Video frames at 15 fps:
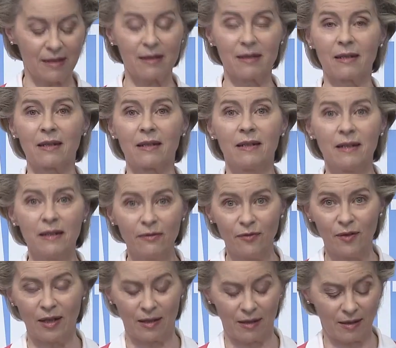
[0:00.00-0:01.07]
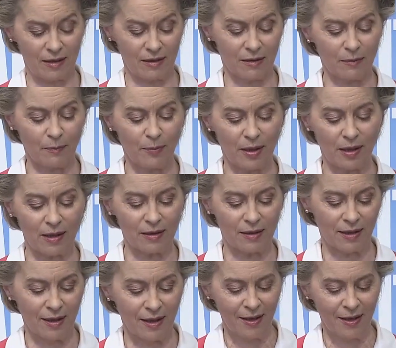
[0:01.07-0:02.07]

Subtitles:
a significant part